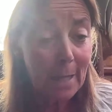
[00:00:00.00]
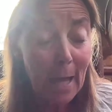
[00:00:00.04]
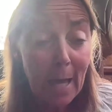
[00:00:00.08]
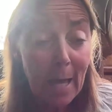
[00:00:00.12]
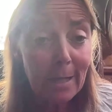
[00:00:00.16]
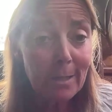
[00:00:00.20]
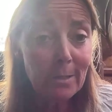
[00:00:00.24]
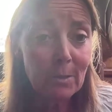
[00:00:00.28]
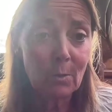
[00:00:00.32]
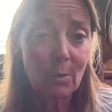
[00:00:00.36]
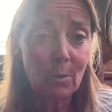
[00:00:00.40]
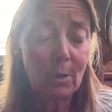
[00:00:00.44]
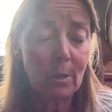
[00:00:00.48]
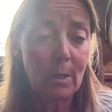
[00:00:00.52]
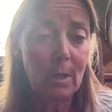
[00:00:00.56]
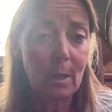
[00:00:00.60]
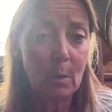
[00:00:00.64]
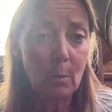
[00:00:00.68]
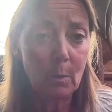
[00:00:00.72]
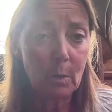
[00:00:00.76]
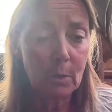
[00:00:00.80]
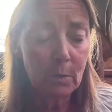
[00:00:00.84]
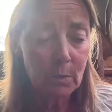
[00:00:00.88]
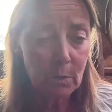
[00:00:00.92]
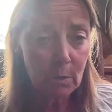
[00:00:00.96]
That is not
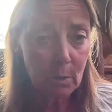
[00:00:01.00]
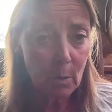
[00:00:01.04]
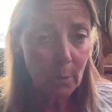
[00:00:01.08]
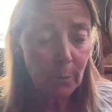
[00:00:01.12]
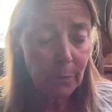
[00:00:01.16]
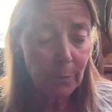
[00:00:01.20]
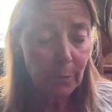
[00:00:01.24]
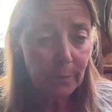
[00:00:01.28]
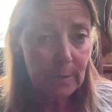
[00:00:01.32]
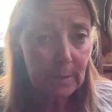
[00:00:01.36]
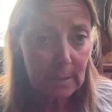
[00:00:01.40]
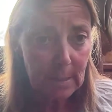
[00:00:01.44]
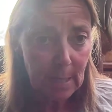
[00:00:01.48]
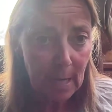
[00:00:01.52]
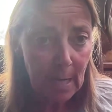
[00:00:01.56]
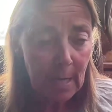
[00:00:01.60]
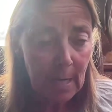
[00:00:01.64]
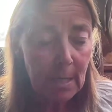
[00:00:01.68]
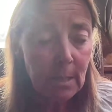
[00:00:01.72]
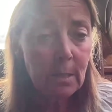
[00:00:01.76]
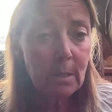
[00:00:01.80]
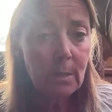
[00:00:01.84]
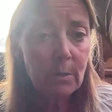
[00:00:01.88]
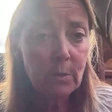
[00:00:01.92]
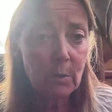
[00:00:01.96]
allowed. So the
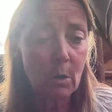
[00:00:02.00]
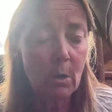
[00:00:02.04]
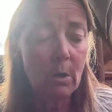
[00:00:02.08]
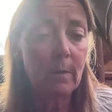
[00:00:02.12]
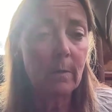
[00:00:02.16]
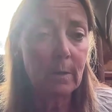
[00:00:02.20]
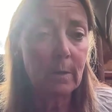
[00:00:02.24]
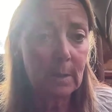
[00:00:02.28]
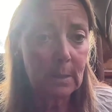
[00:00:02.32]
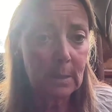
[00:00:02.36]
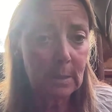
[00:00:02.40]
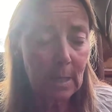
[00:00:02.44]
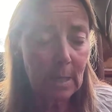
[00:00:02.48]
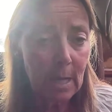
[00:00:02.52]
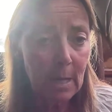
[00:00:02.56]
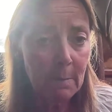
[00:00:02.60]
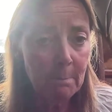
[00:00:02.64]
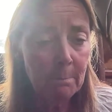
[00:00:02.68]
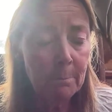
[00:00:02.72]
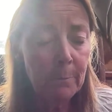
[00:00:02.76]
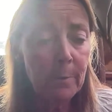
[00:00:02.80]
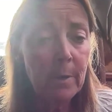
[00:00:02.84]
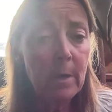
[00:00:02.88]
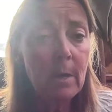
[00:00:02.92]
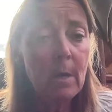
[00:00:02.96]
standards are the
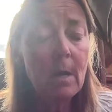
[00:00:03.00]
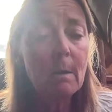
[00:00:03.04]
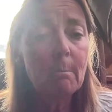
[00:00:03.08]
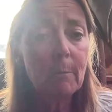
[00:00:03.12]
same,